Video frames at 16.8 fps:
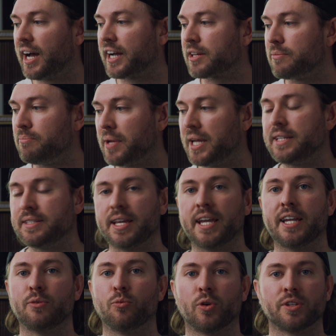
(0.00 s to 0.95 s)
I can
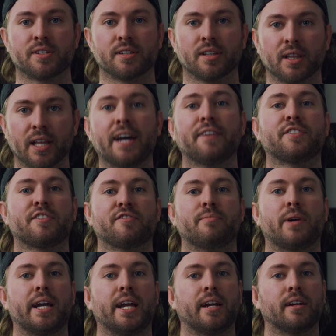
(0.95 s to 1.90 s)
maintain what's left of
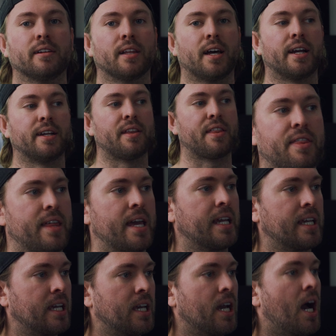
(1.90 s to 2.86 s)
my hairline. Thank